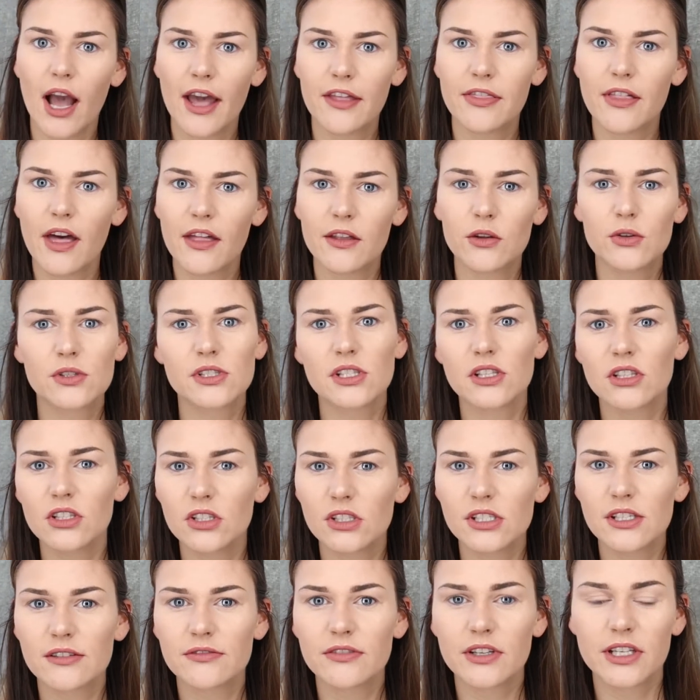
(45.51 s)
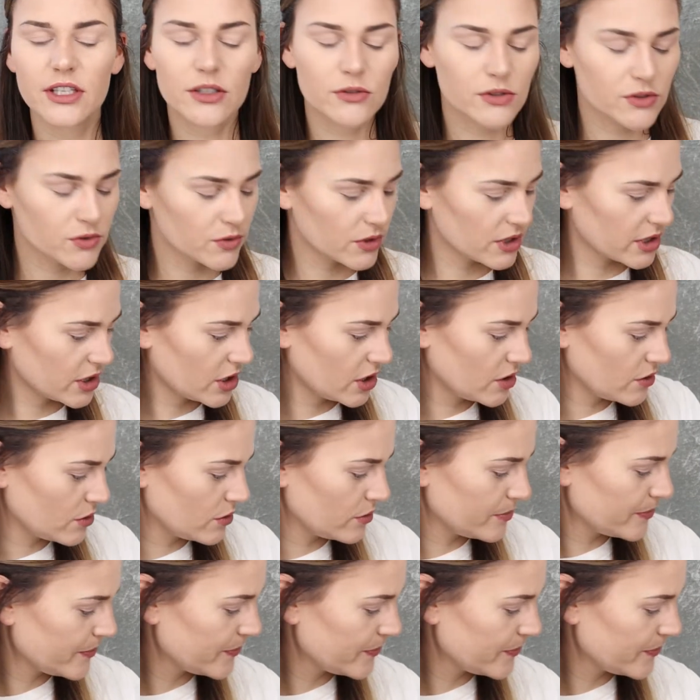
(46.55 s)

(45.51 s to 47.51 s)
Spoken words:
I thought it was a little different. It was really cute.